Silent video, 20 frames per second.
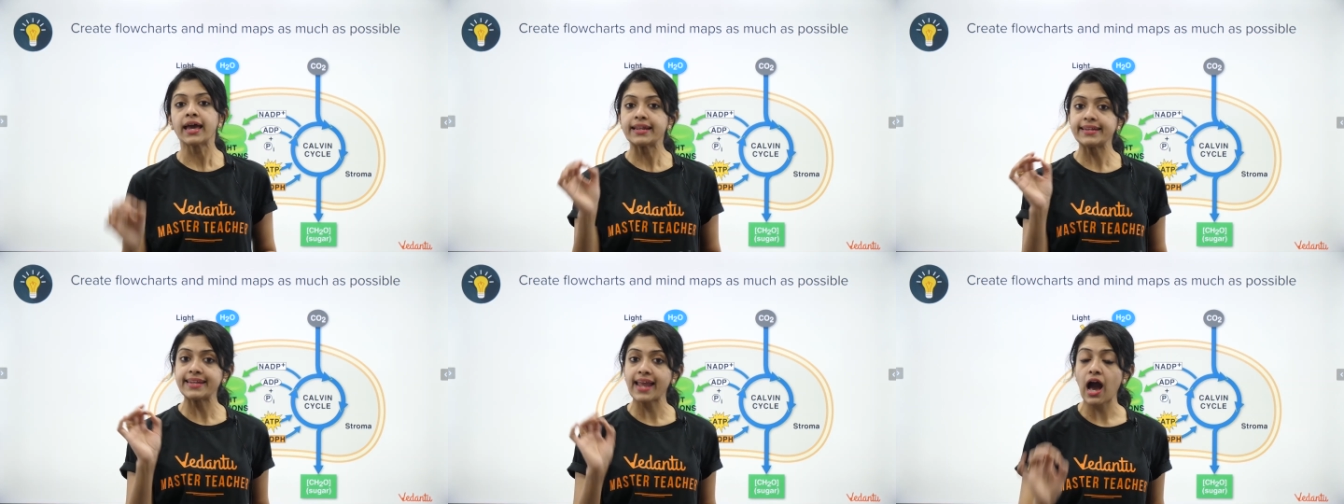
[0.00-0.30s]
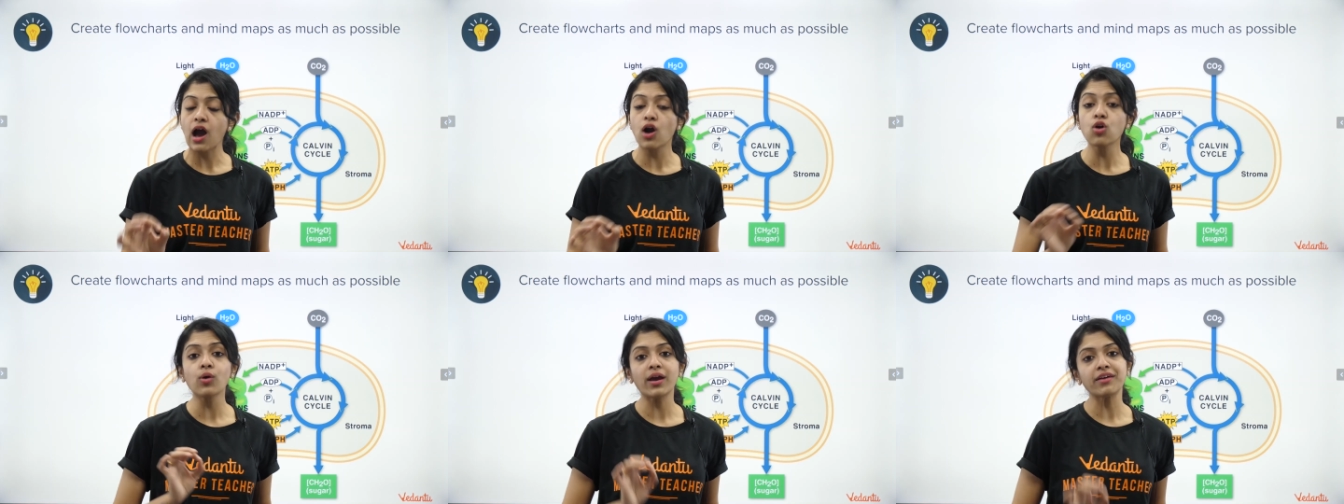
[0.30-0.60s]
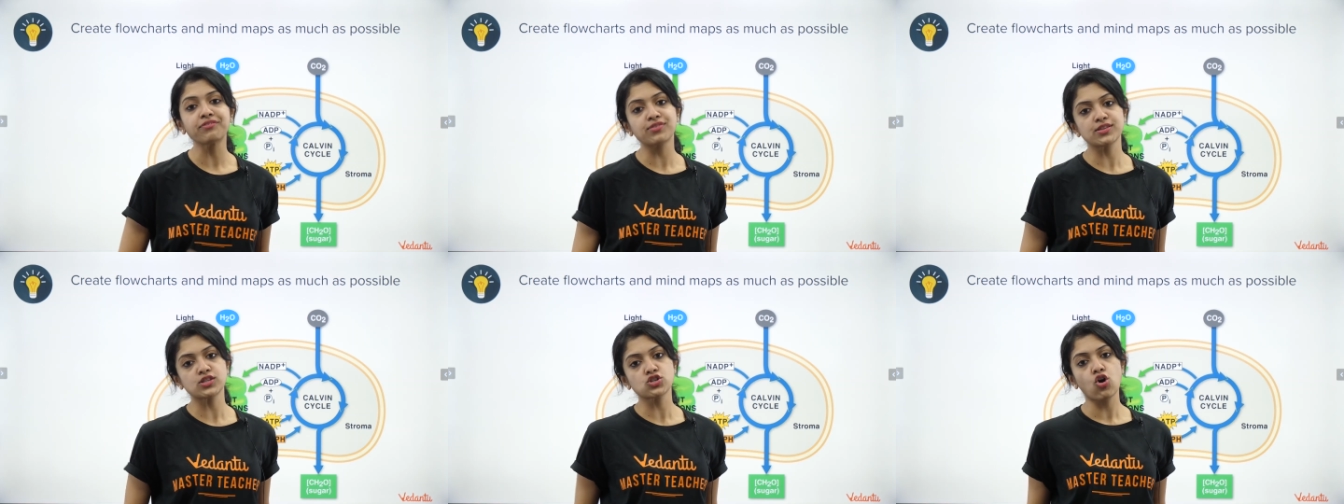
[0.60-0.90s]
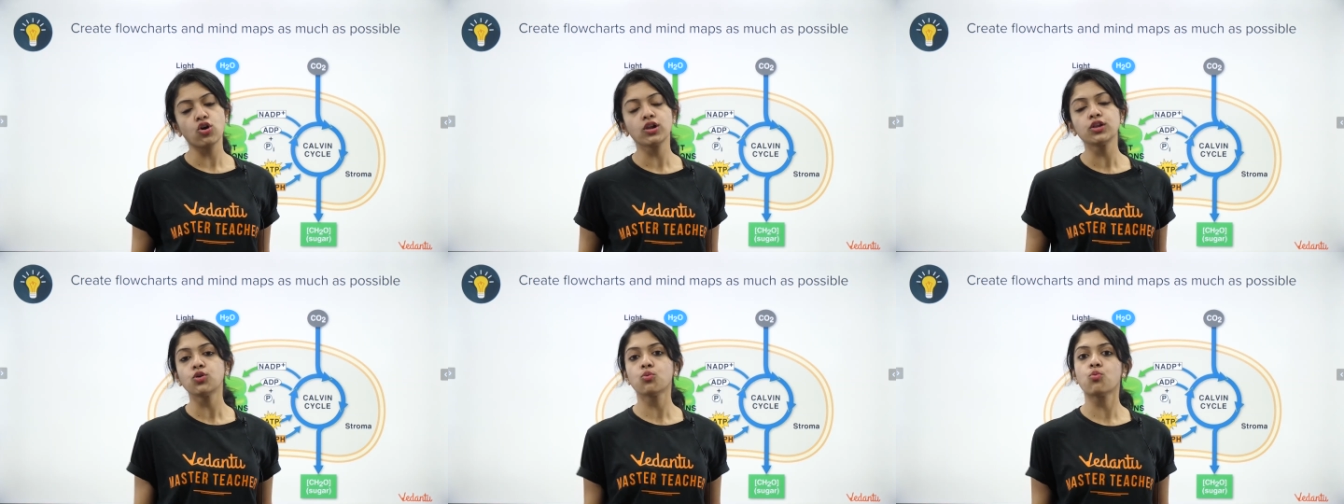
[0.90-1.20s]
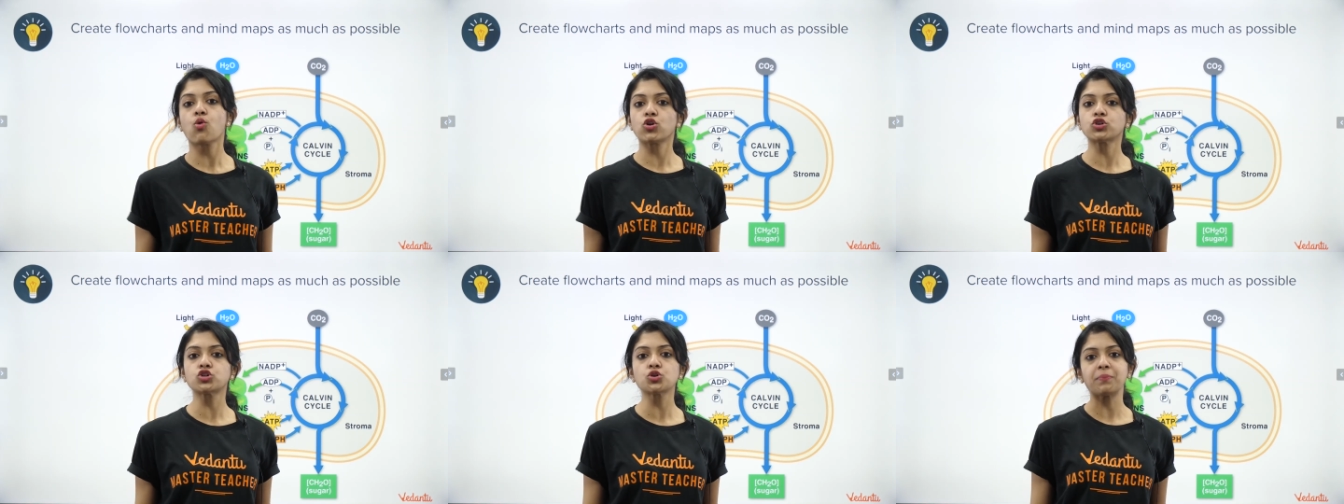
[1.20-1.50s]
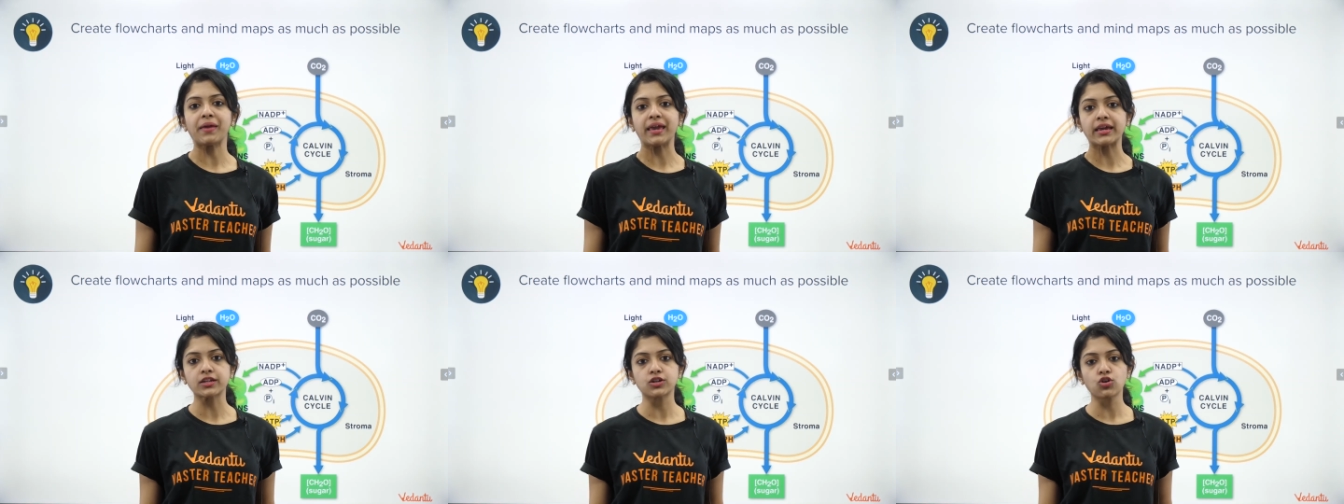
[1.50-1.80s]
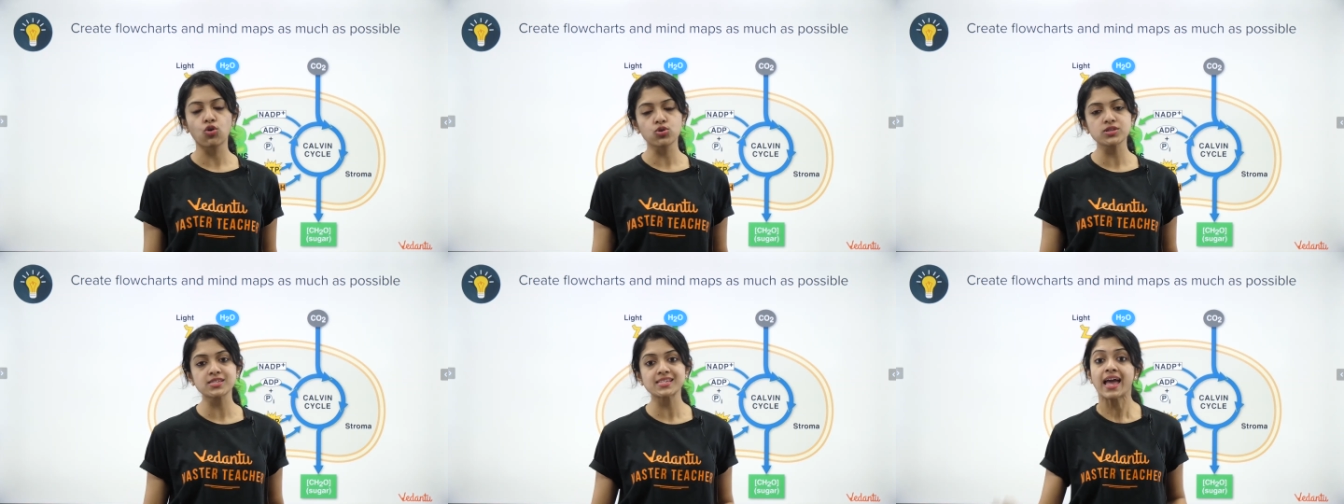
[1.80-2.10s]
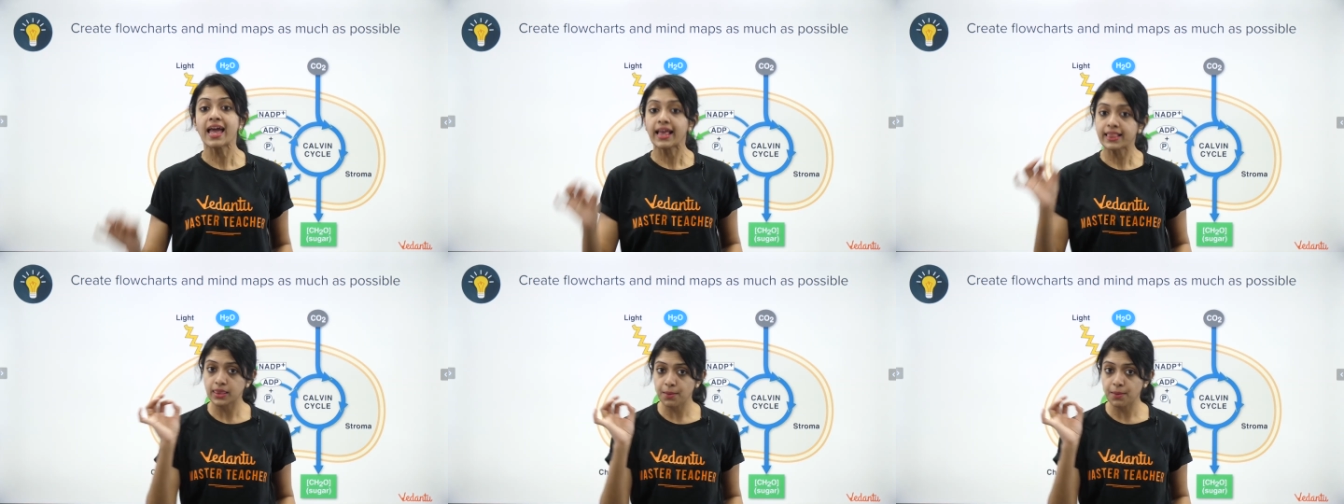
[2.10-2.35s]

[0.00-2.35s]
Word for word: Now, if at all you want to make notes,